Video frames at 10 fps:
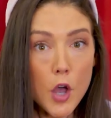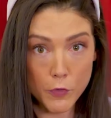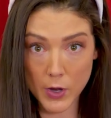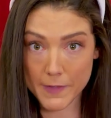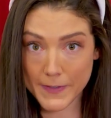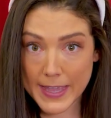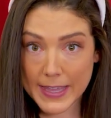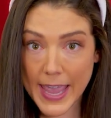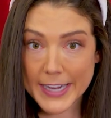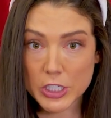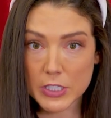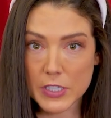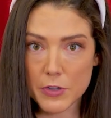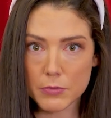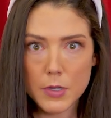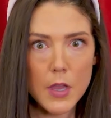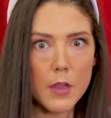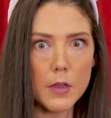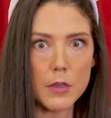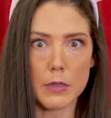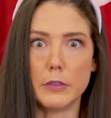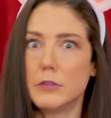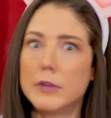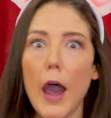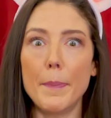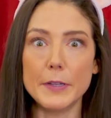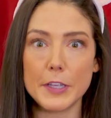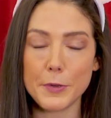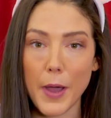for if he catches you, he'll gobble you